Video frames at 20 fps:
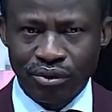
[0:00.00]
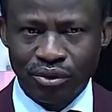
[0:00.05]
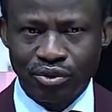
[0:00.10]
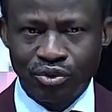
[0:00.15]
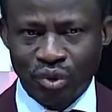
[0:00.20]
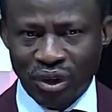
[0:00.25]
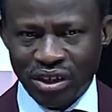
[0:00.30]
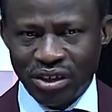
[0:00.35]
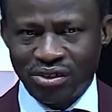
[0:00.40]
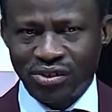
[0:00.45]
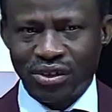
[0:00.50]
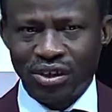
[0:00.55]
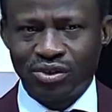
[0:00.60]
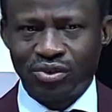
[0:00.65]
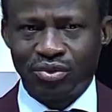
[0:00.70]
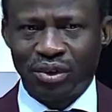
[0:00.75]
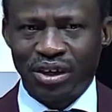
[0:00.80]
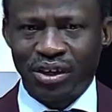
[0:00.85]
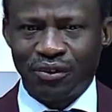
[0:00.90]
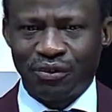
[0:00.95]

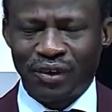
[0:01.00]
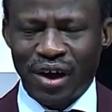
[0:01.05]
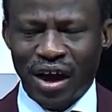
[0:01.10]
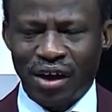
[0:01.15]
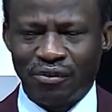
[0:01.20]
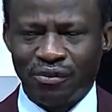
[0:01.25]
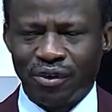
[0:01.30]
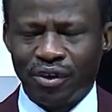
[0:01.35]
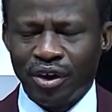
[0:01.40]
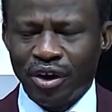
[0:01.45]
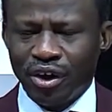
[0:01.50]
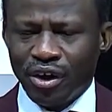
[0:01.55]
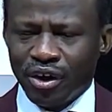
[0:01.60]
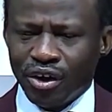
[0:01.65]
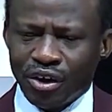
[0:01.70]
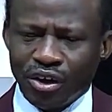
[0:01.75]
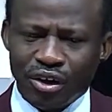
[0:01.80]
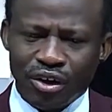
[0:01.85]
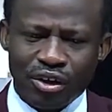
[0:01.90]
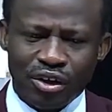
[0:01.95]
26:25,
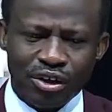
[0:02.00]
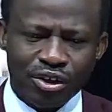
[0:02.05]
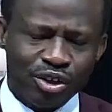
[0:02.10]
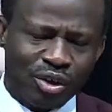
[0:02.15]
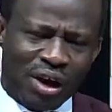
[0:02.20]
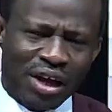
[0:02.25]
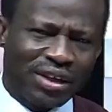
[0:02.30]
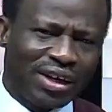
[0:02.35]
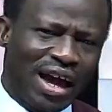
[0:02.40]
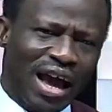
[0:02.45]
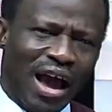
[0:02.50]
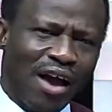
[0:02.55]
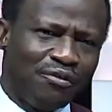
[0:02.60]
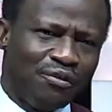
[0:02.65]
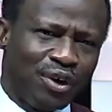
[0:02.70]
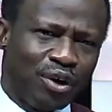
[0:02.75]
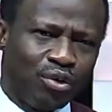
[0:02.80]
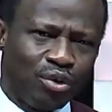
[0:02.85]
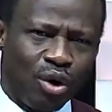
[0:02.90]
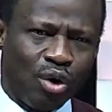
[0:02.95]
you and I have
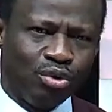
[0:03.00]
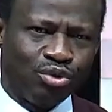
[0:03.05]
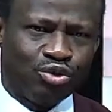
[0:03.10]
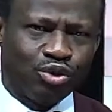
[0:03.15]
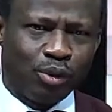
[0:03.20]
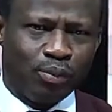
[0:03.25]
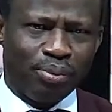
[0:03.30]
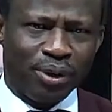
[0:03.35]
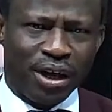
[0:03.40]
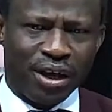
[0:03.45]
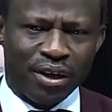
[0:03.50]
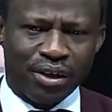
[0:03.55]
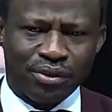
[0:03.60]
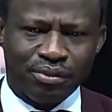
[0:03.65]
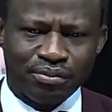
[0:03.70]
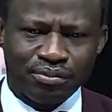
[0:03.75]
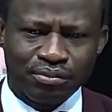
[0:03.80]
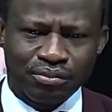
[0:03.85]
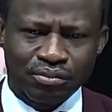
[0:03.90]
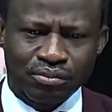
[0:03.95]
a role to play.
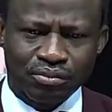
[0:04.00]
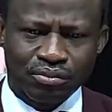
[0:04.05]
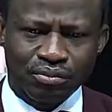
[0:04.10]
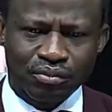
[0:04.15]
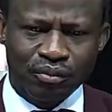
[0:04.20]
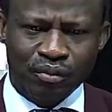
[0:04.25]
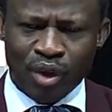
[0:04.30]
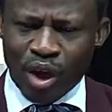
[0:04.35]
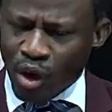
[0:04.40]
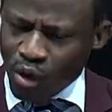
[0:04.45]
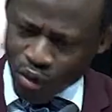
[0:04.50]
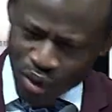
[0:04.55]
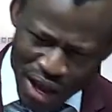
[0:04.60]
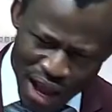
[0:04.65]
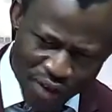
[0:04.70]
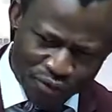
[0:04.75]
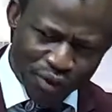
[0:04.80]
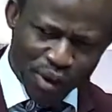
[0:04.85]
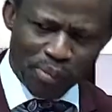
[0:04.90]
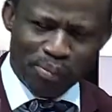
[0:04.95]
We
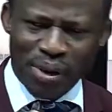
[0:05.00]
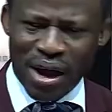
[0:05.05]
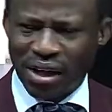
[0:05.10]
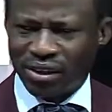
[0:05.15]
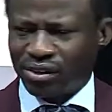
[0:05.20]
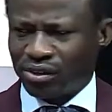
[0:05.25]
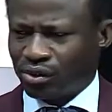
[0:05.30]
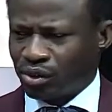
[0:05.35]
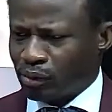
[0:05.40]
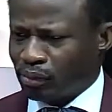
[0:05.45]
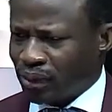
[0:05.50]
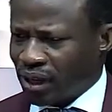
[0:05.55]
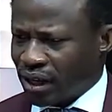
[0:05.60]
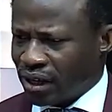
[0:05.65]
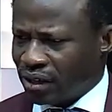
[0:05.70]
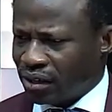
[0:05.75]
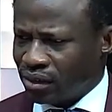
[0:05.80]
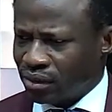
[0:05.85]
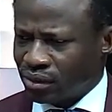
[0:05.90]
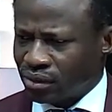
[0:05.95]
have a part to
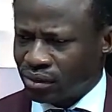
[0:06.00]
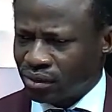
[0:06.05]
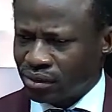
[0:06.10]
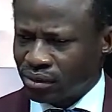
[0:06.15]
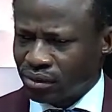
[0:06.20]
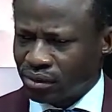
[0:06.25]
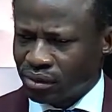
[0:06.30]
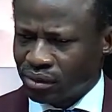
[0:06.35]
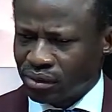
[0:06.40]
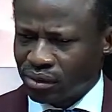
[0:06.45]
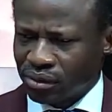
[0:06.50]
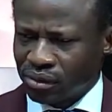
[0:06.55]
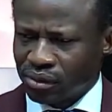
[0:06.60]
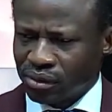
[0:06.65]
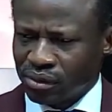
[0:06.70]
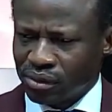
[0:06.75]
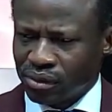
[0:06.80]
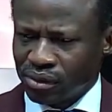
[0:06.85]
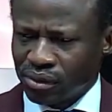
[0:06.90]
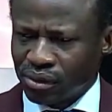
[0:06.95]
play.
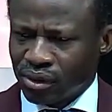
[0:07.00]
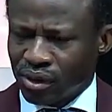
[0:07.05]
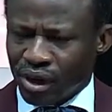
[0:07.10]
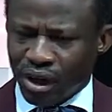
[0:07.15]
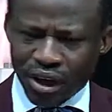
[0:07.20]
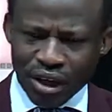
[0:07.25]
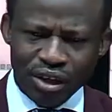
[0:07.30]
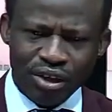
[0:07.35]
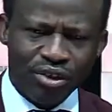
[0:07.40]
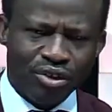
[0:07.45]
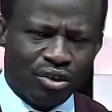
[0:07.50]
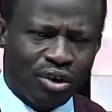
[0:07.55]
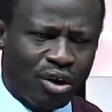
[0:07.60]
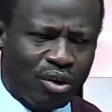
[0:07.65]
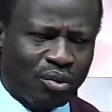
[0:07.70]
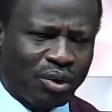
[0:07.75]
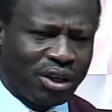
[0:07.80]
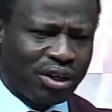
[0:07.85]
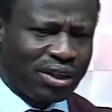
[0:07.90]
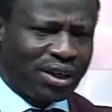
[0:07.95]
In
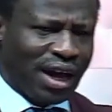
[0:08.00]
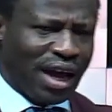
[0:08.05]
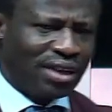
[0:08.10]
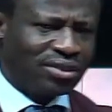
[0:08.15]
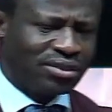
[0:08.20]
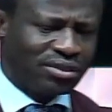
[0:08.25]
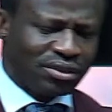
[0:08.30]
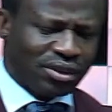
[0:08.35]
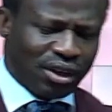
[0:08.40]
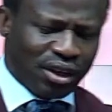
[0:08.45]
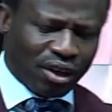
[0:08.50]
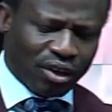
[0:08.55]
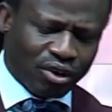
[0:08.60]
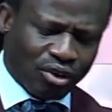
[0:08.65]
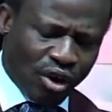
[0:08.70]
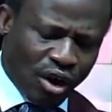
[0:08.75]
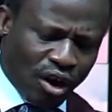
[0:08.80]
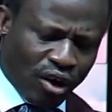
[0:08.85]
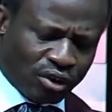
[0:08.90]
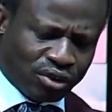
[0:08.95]
knowing that
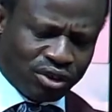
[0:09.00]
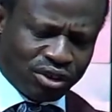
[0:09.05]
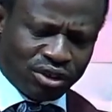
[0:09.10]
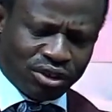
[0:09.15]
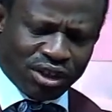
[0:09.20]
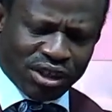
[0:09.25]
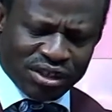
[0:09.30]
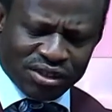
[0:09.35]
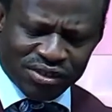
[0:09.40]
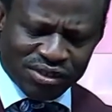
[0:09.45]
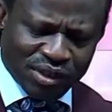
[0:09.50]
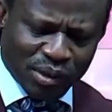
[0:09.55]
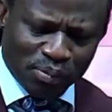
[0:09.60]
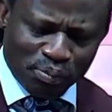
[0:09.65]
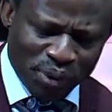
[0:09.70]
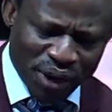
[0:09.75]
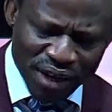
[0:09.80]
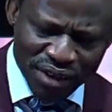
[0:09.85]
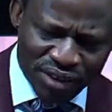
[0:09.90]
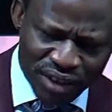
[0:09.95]
God is
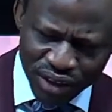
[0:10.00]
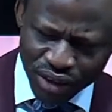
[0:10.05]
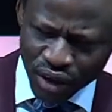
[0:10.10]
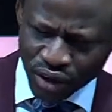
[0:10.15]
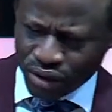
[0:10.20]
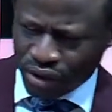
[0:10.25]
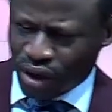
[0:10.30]
depending on